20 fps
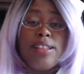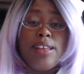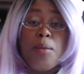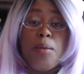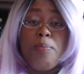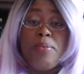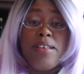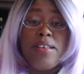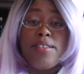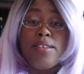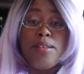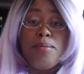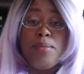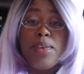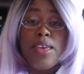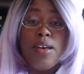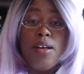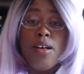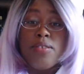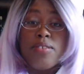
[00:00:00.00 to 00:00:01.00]
They're pissing
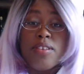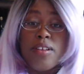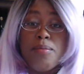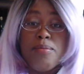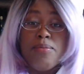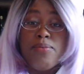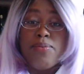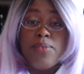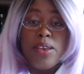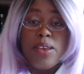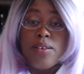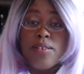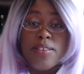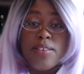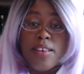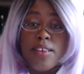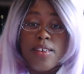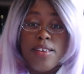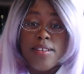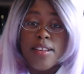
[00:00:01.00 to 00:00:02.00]
me off something fierce
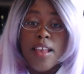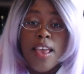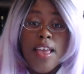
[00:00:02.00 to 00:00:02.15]
because